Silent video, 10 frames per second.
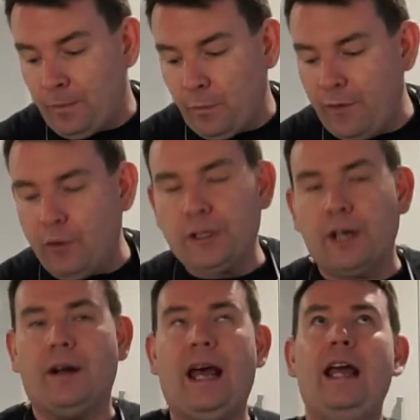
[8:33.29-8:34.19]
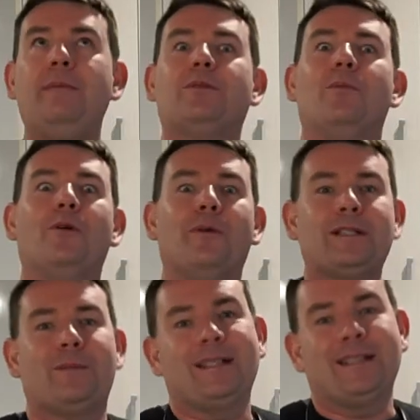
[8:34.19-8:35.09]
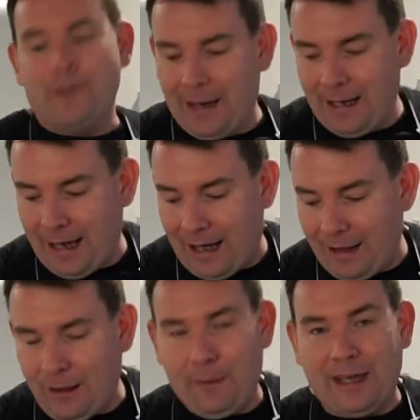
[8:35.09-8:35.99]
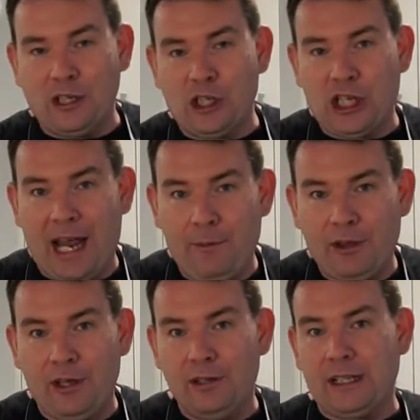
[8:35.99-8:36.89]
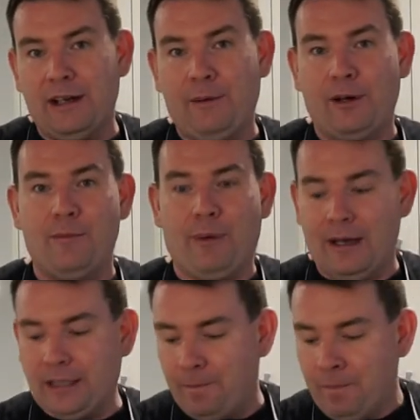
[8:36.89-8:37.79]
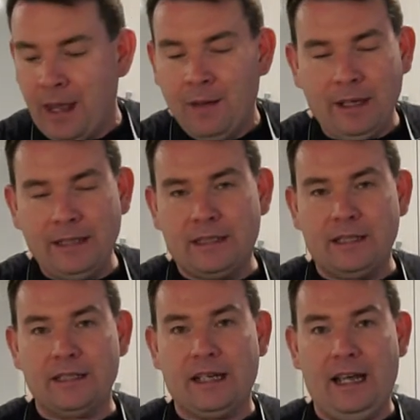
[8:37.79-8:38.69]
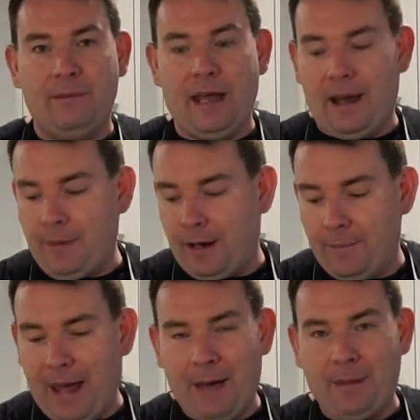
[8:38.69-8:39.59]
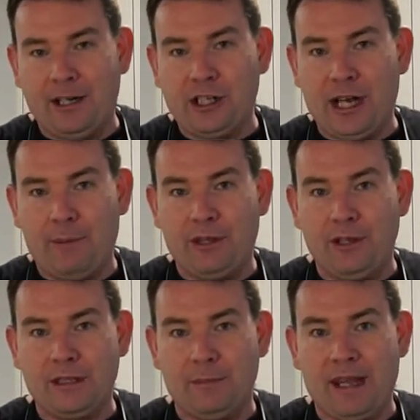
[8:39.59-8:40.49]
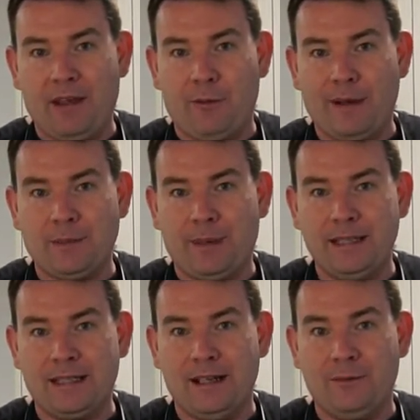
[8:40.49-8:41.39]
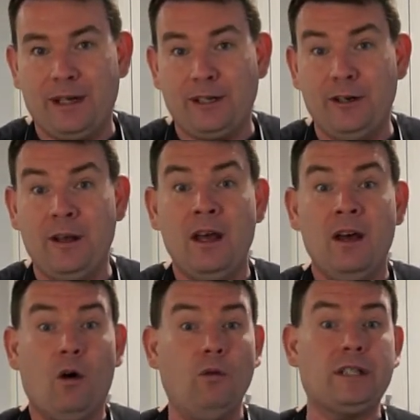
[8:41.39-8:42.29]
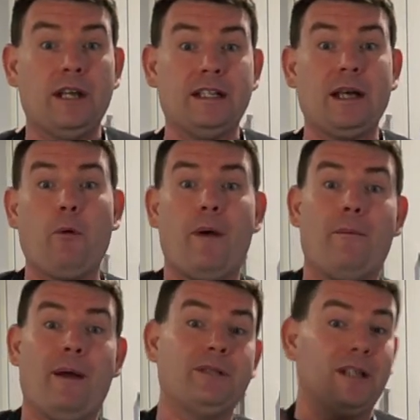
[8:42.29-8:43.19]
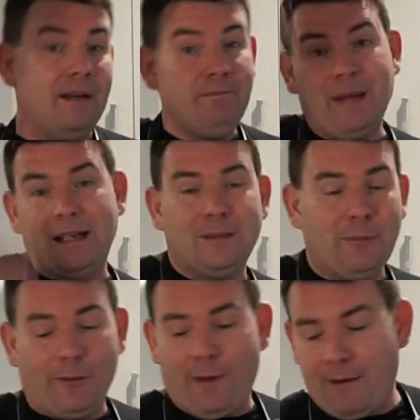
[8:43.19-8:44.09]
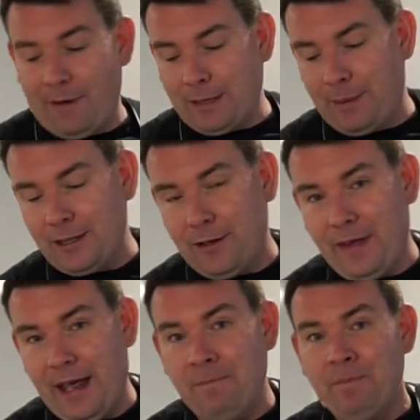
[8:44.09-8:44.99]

We've also got heaps more recipes that we can share with you. So anyone who buys it, please just hit me up, and I'm happy to share with you some of the other recipes that we do. Also, the Tupperware website has some great recipes on there.